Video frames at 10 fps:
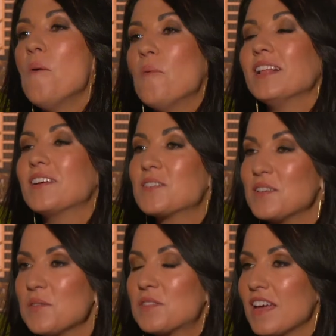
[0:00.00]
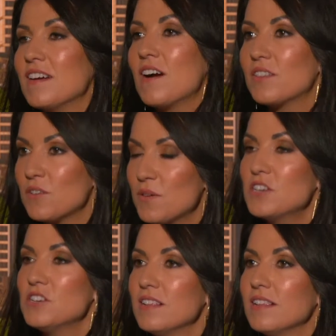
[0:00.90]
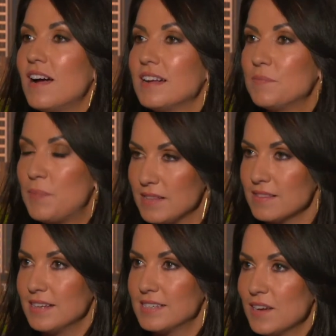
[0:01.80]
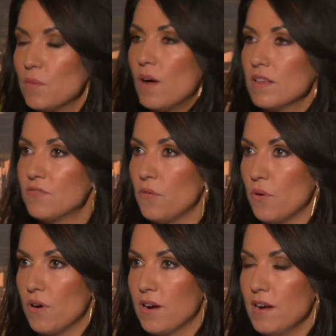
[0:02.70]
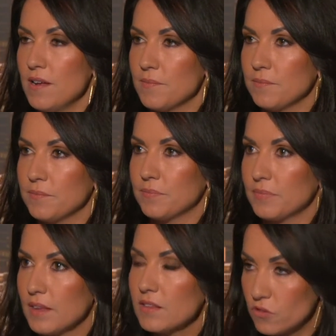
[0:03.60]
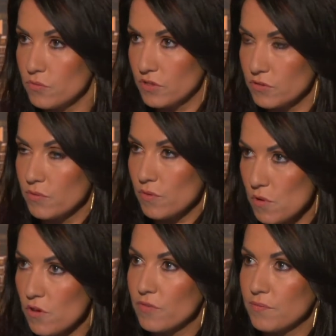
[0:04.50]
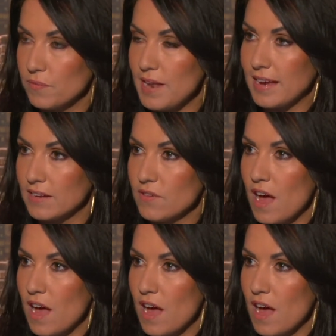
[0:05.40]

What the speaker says: Well, because the original business idea was to remove negative